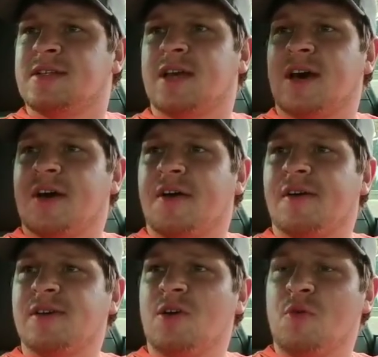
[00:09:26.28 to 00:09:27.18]
So
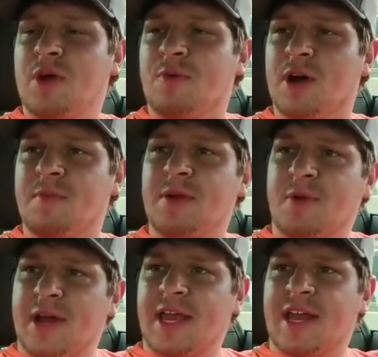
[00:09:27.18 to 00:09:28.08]
we will be
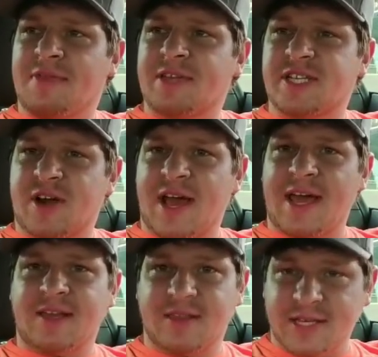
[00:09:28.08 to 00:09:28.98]
running it at the track